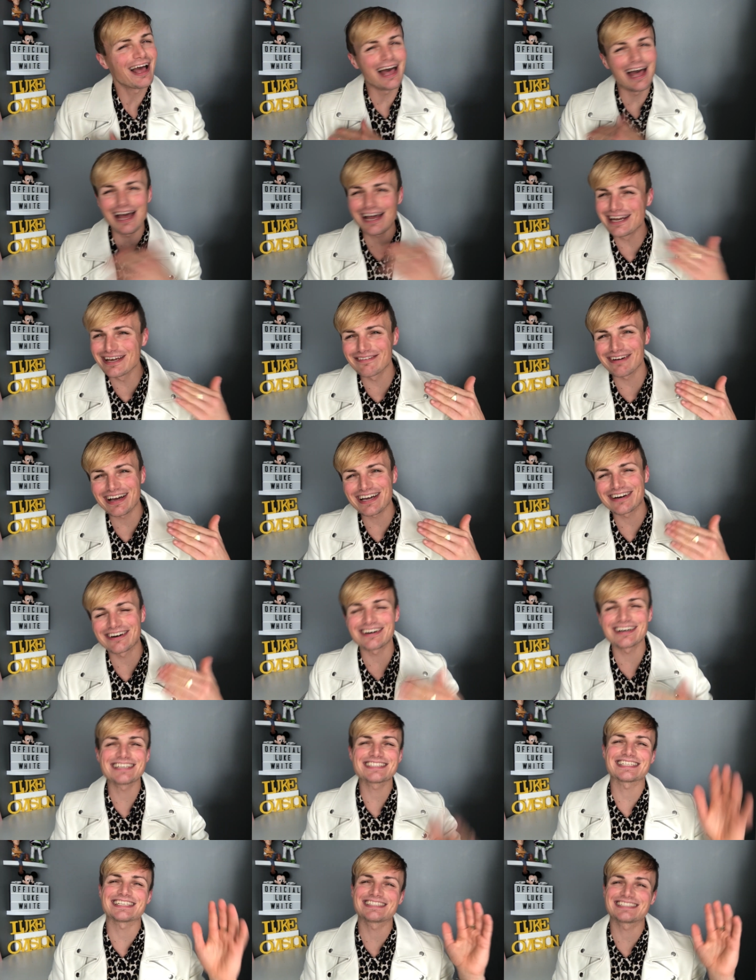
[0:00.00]
Anyway,
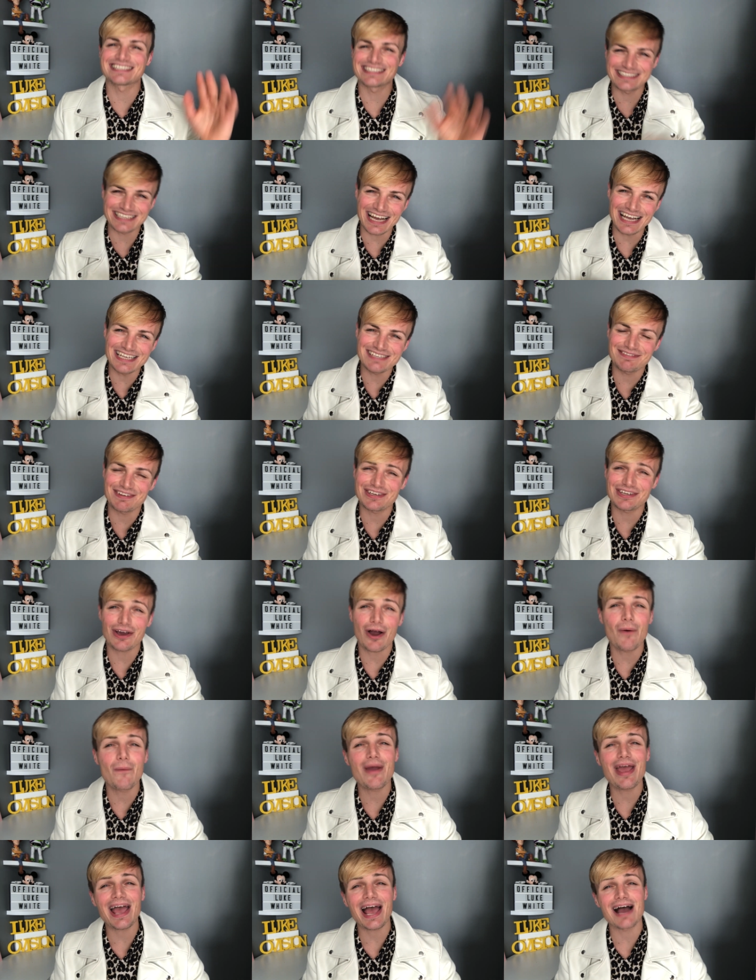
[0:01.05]
guys, in today's video,
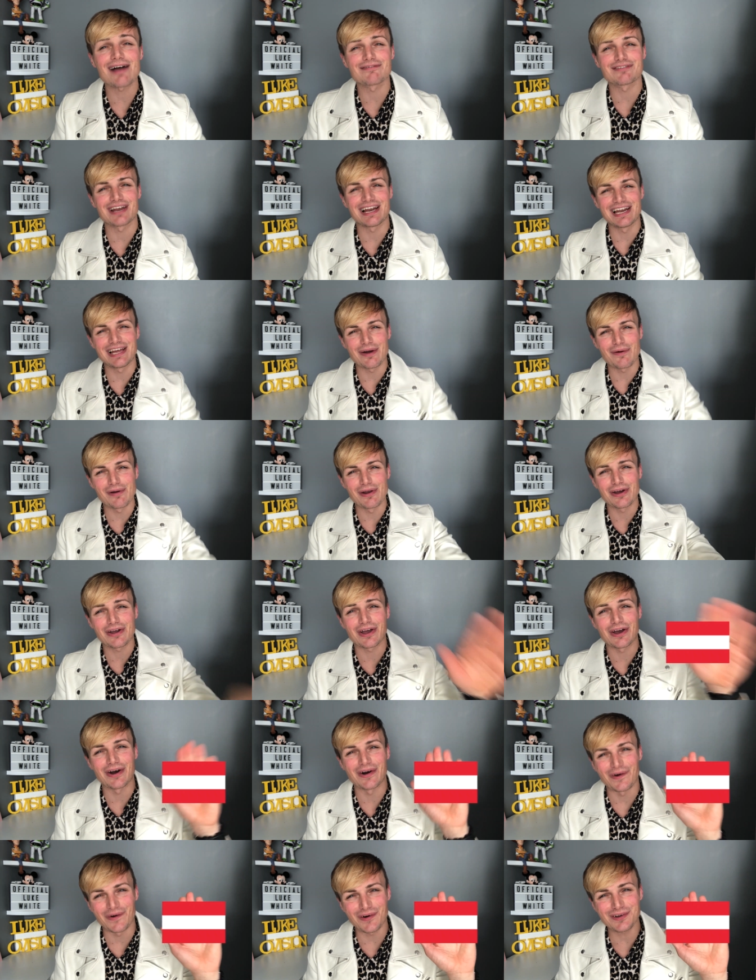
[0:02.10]
we're having a little look
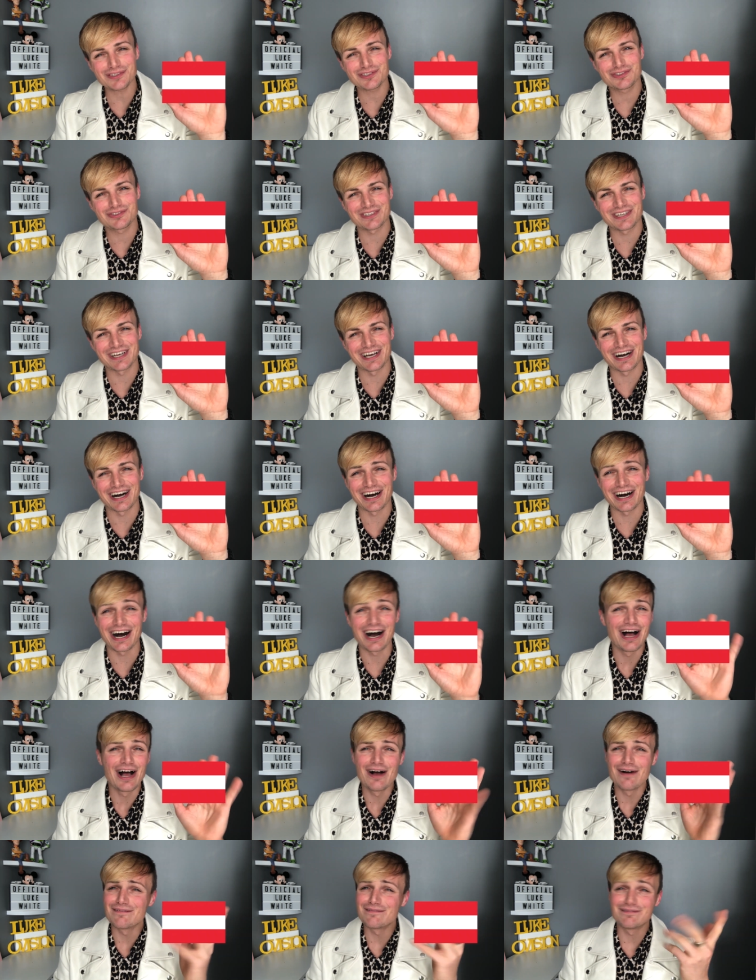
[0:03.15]
at Austria
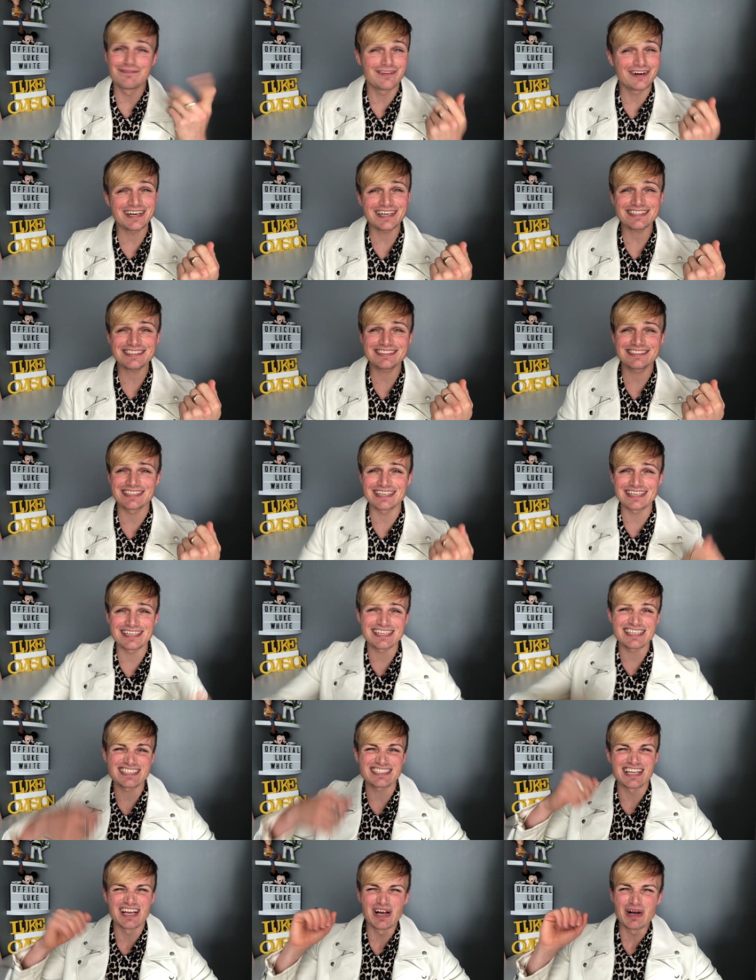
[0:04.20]

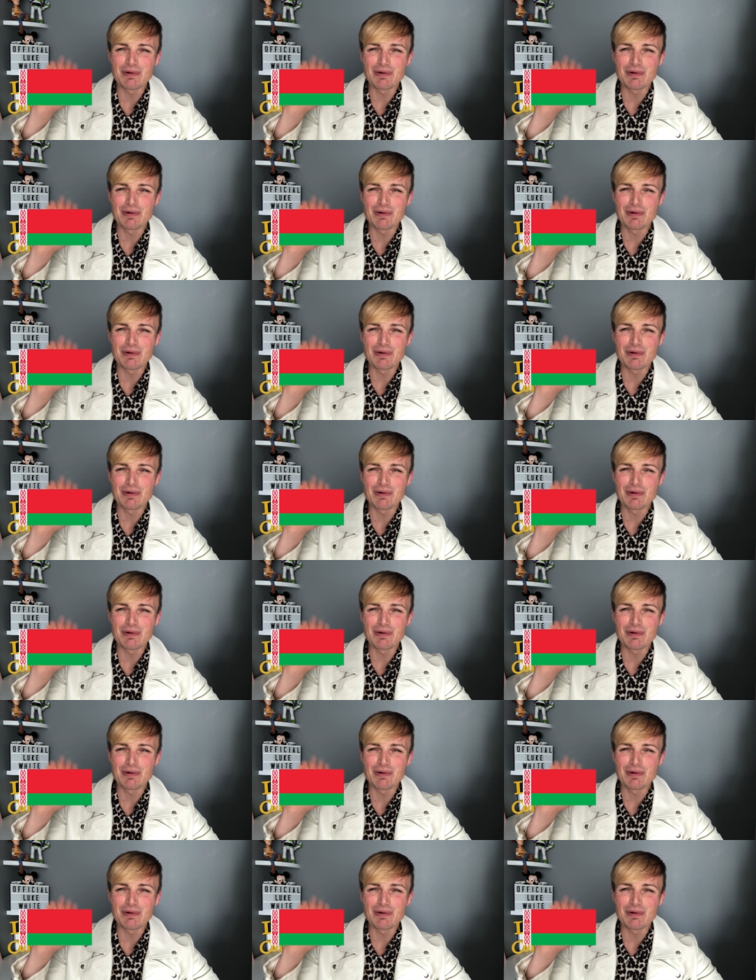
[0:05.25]
versus